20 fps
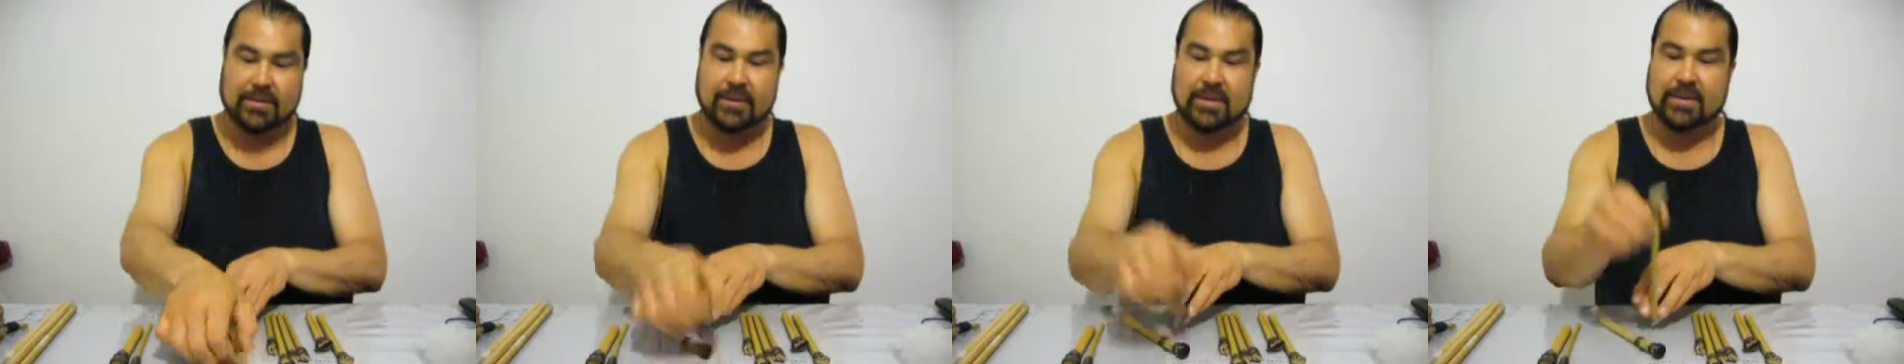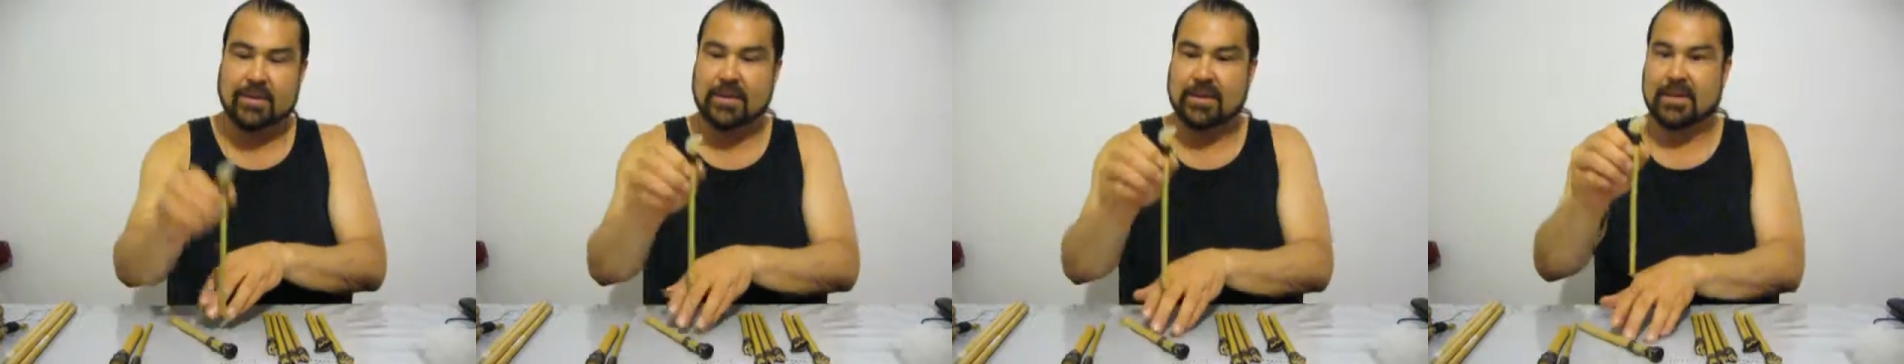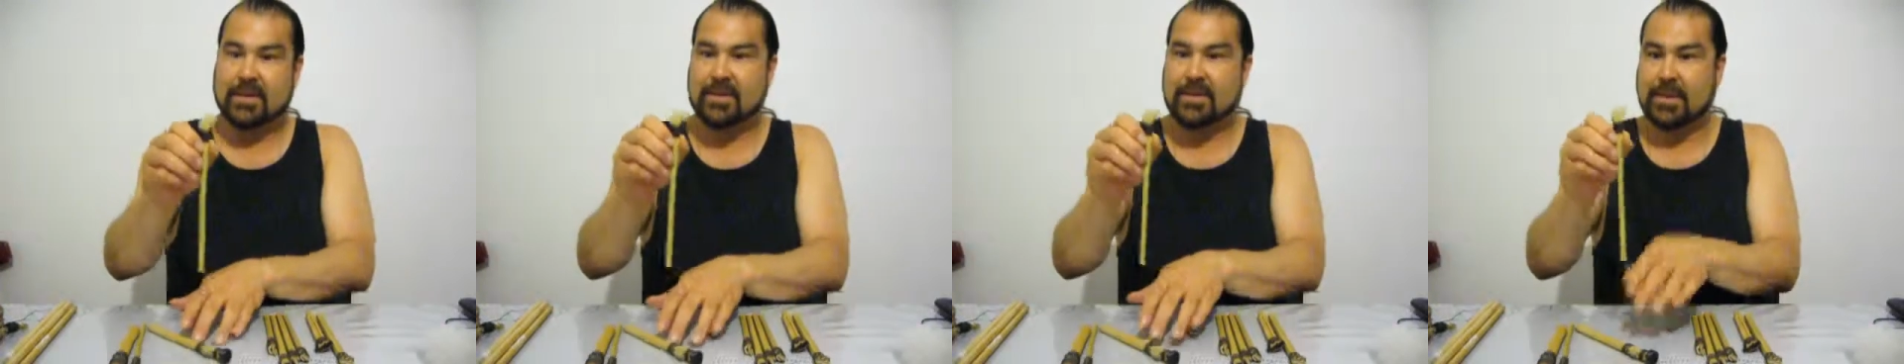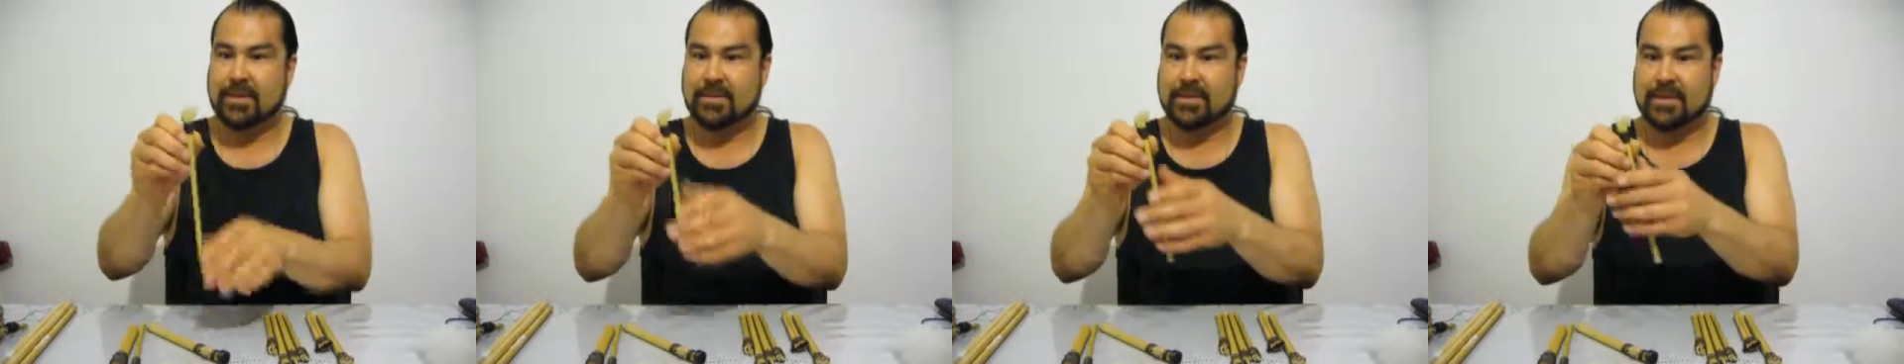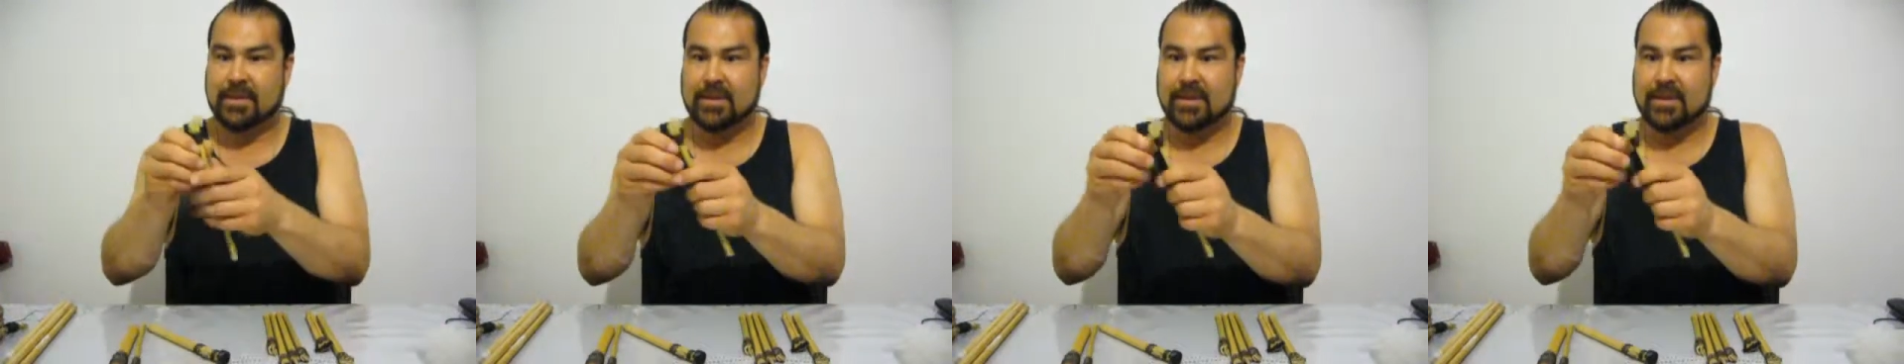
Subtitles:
one's an exception.